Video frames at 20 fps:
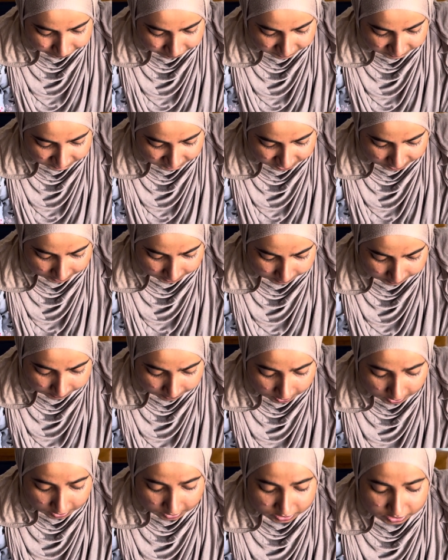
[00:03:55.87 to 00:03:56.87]
Yeah,
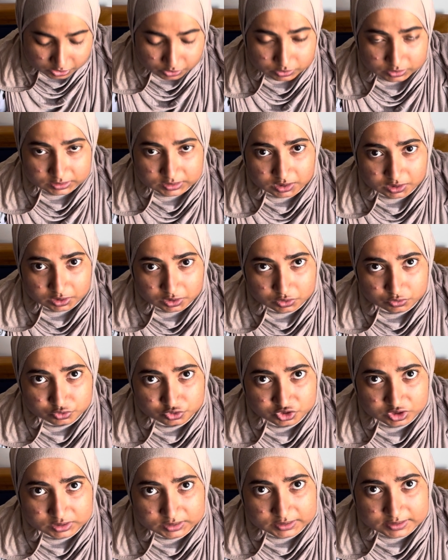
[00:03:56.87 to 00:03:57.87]
so the
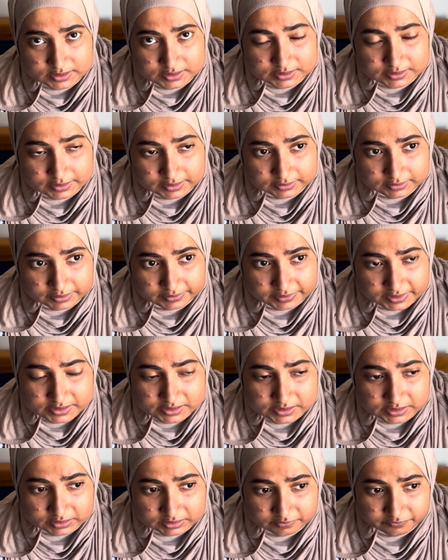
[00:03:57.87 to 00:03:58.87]
conclusion is that there are
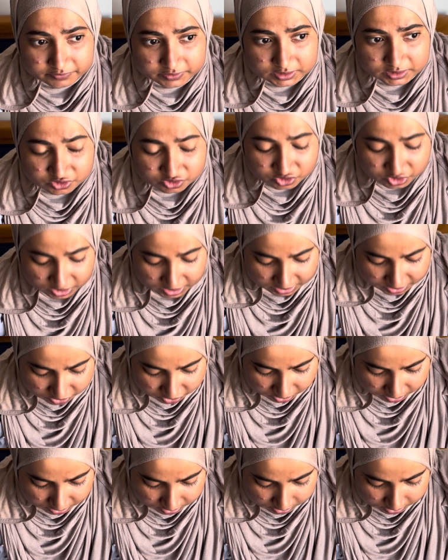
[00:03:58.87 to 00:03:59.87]
significant
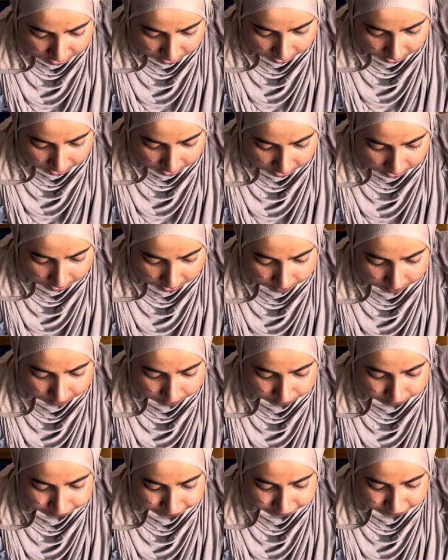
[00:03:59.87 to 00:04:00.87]
changes
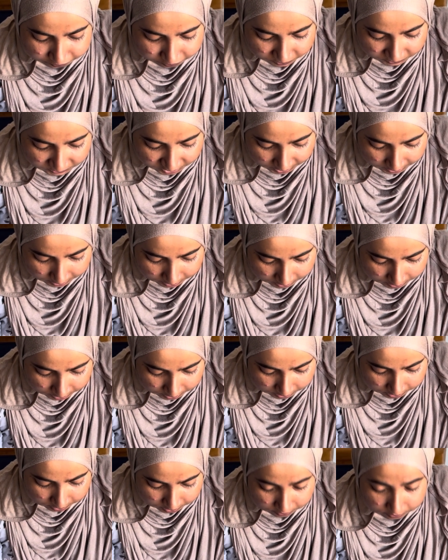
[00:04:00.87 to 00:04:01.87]
in
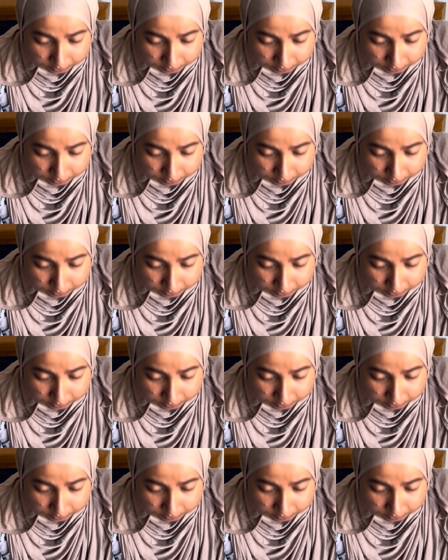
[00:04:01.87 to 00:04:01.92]
the